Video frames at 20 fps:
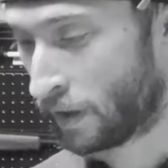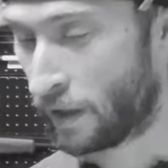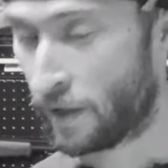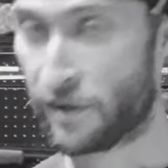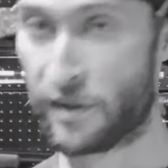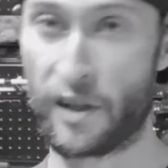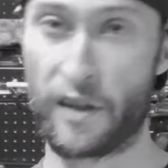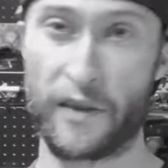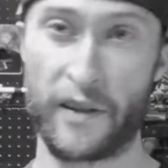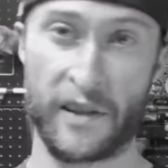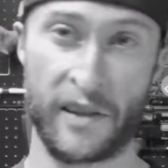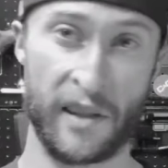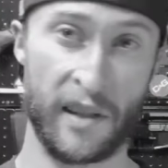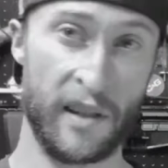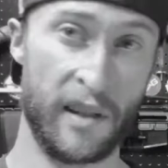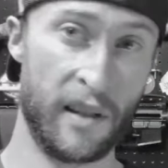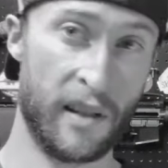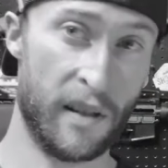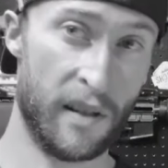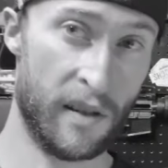So this
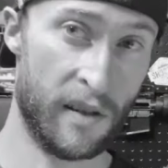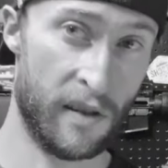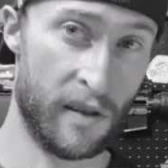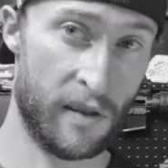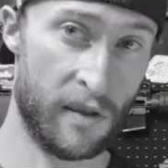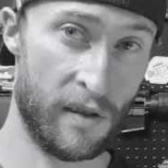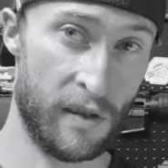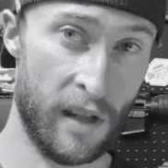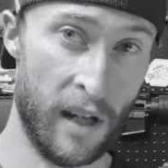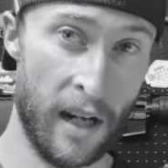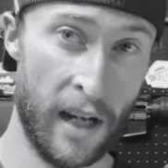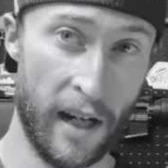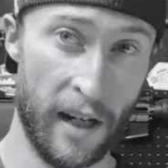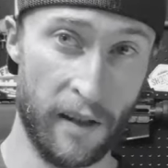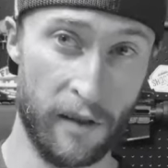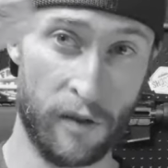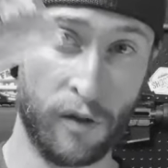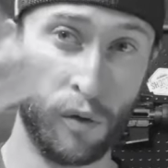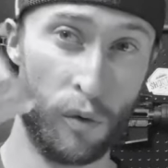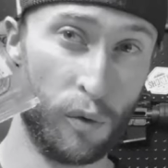is
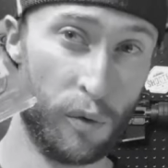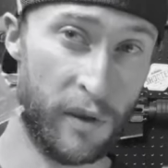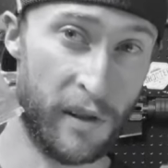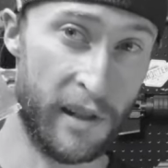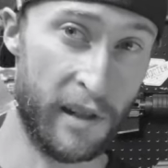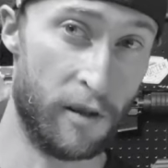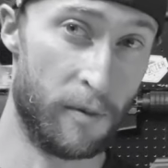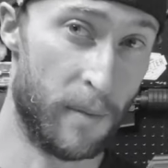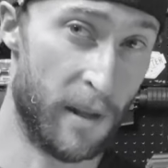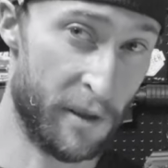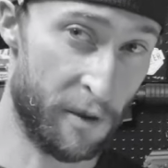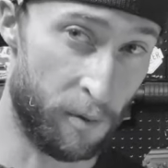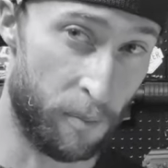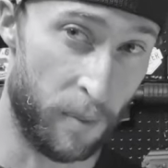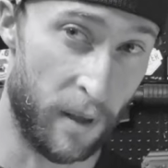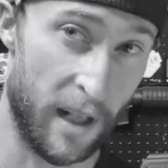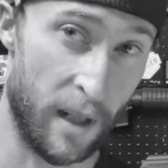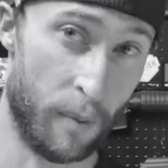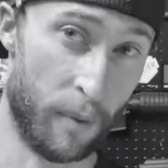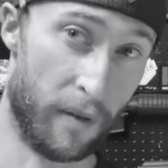a tool steel muzzle
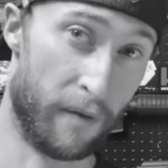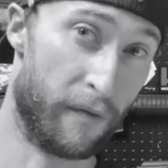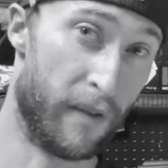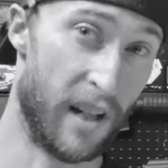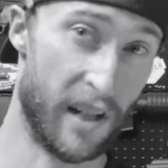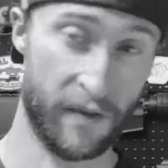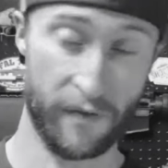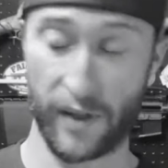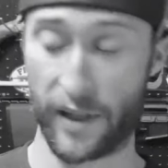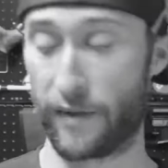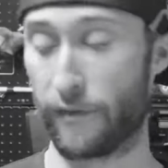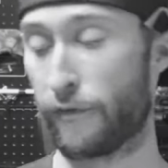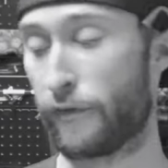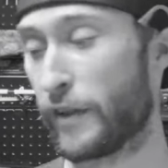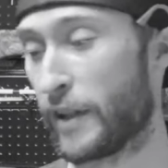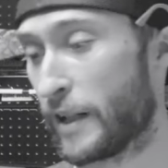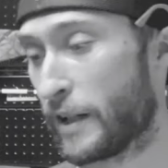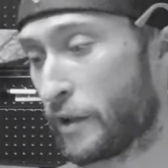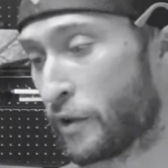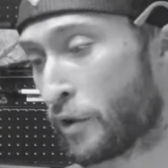brake with a phosphate
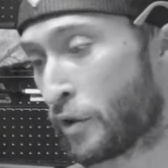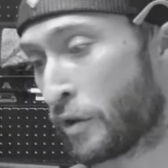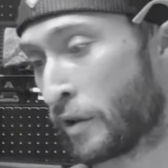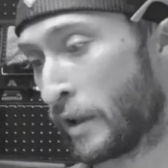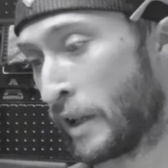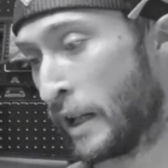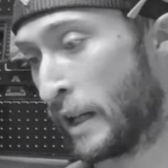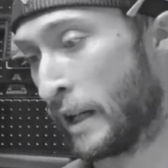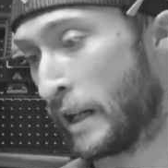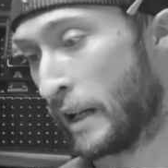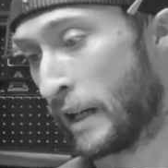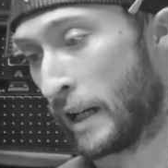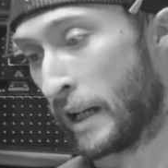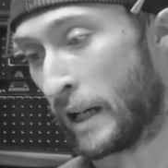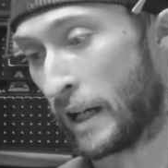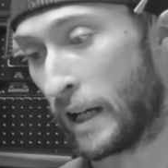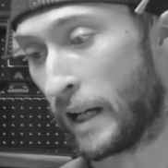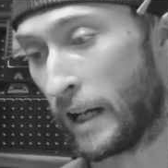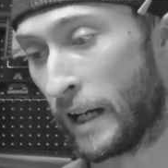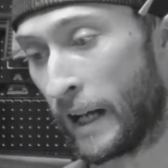finish.
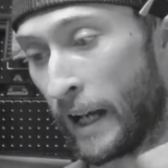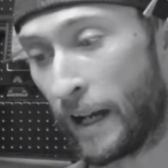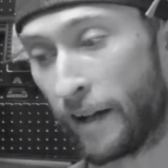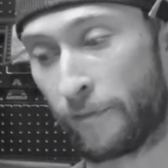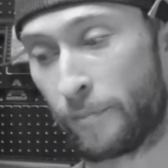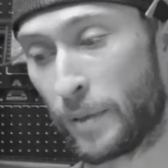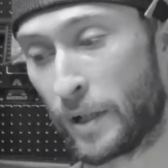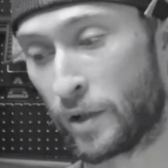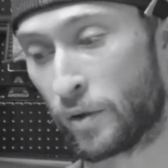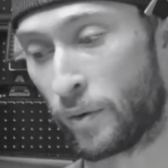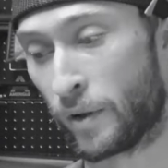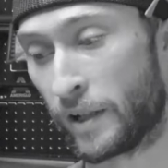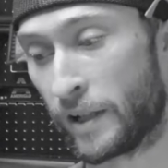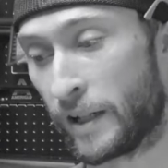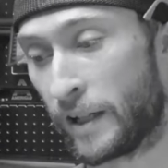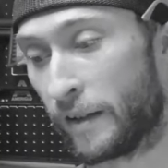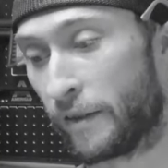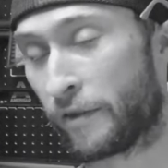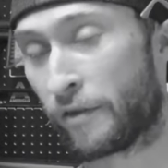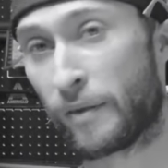Half by
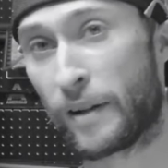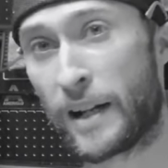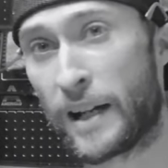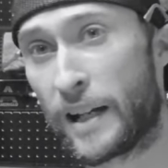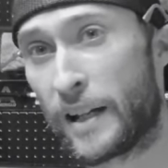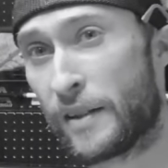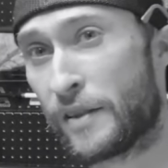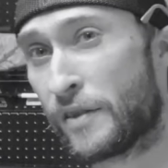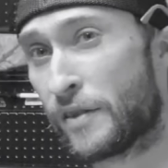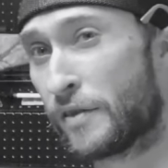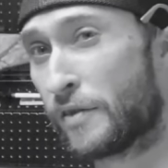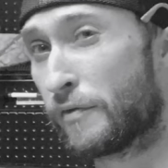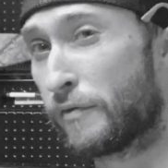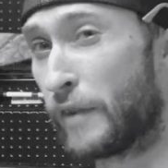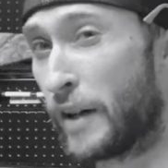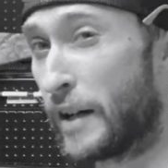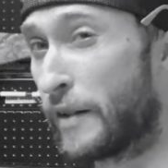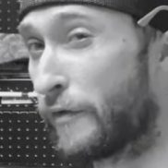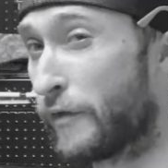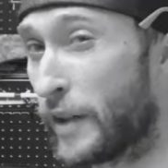28 threads,
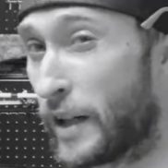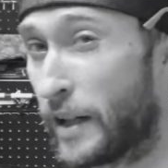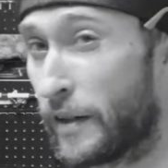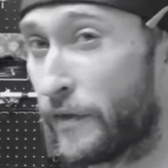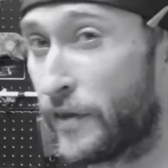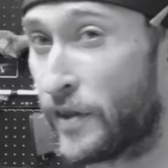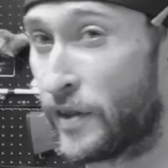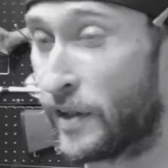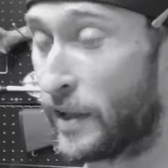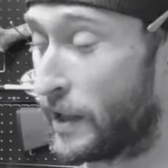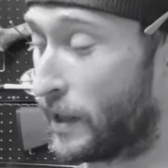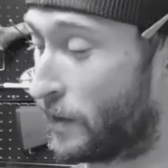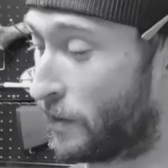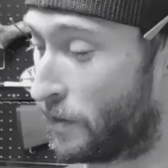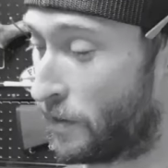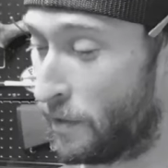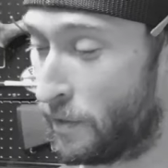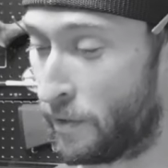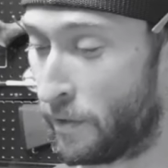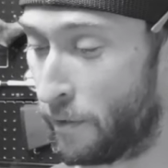
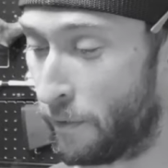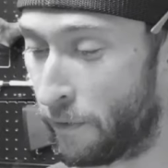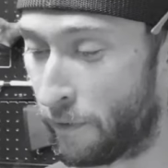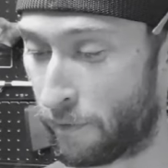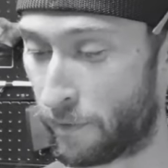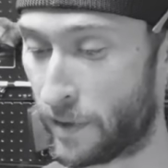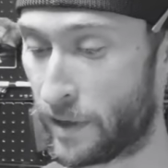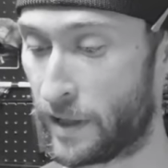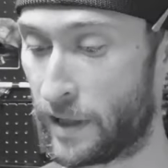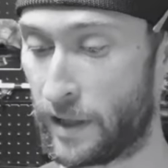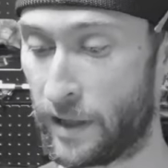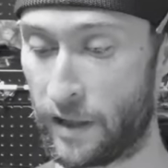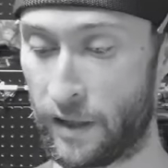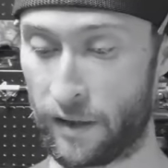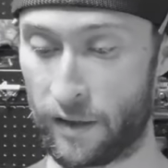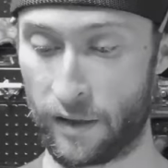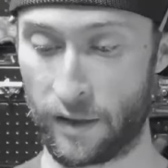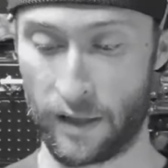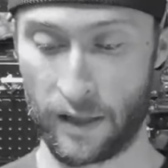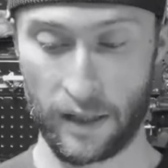5.56,
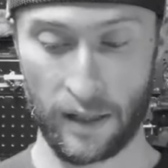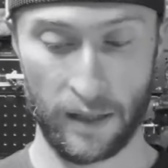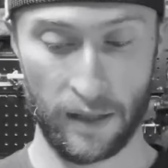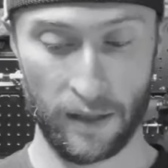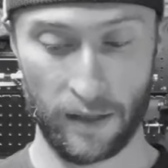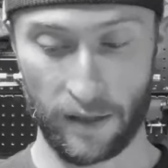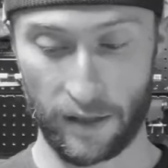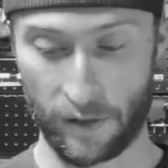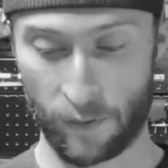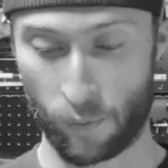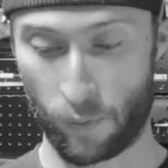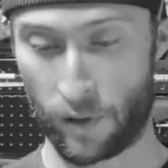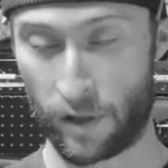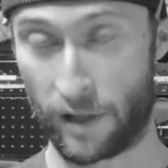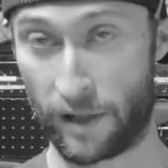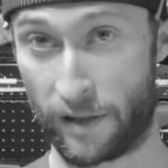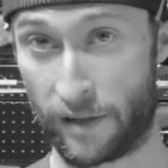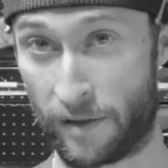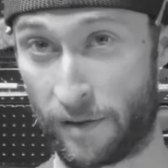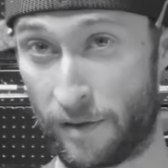223 is what
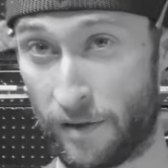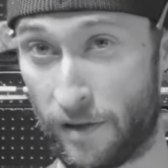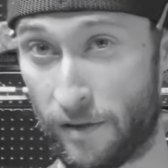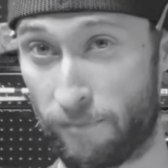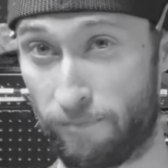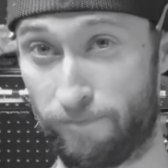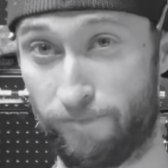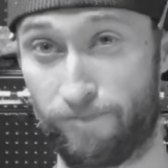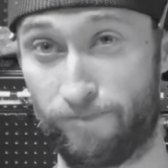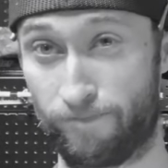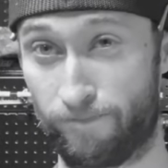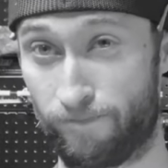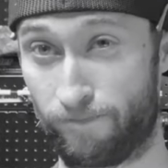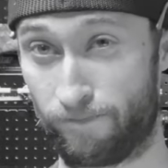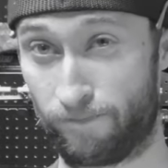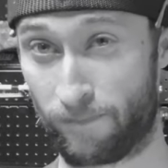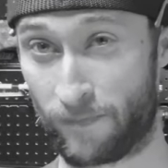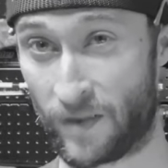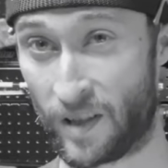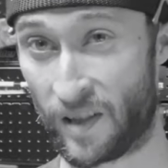it's
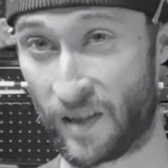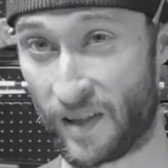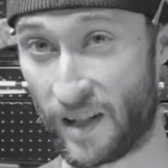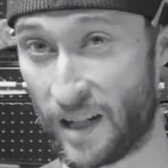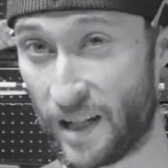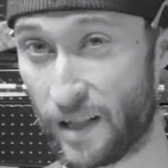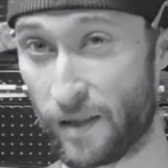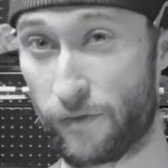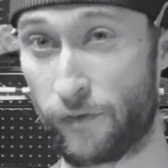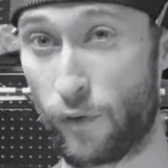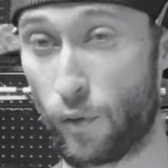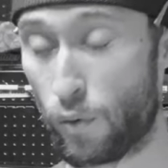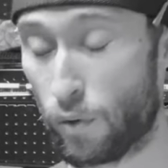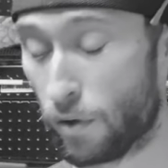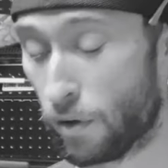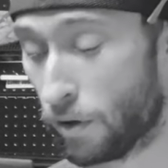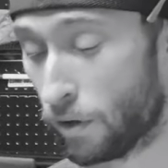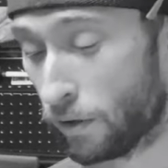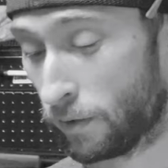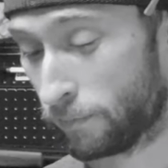designed
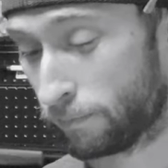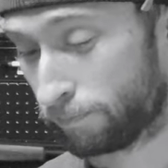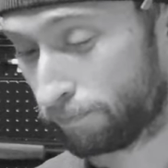for.